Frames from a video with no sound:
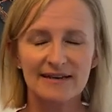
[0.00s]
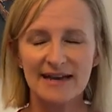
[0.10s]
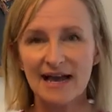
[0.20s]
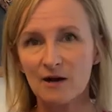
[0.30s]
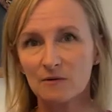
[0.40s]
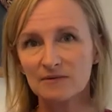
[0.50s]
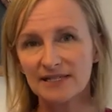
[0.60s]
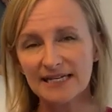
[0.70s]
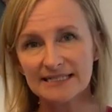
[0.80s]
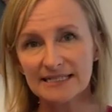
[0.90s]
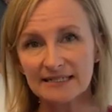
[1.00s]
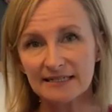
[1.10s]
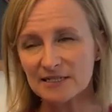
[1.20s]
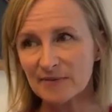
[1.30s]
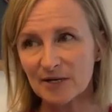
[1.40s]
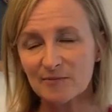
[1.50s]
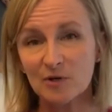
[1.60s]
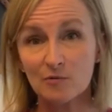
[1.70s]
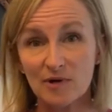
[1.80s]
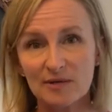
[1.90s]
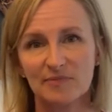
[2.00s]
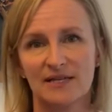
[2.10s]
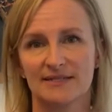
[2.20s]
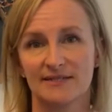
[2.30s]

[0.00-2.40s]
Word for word: now LinkedIn has become a great place to